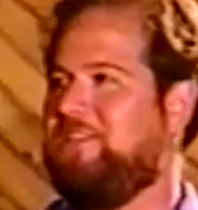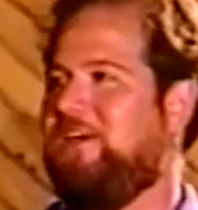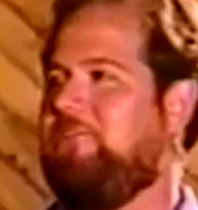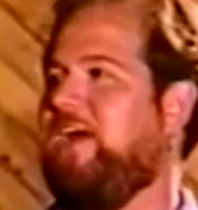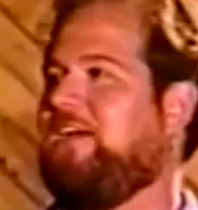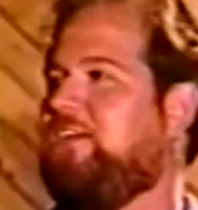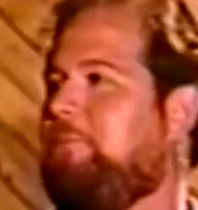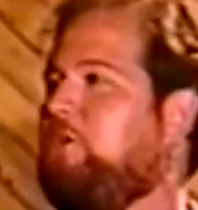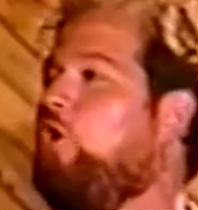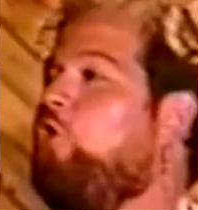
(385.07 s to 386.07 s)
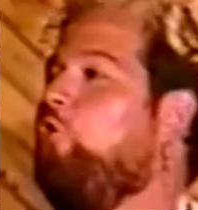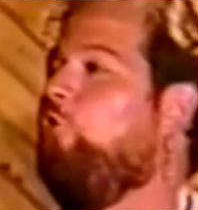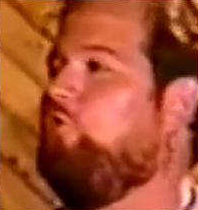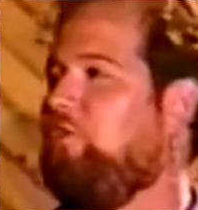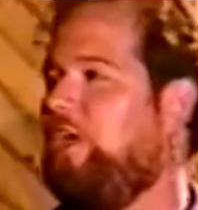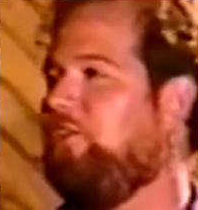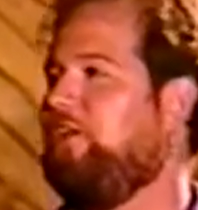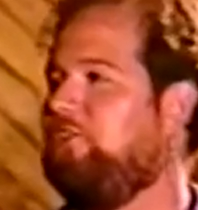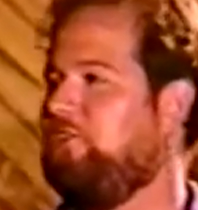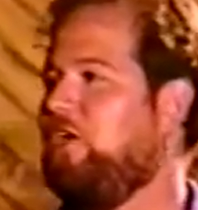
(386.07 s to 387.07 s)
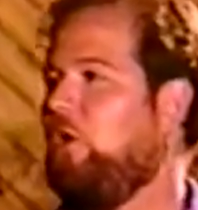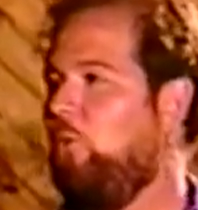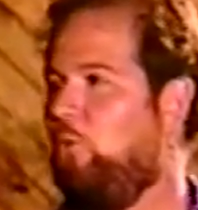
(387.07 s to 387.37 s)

It's another academic. Who said this?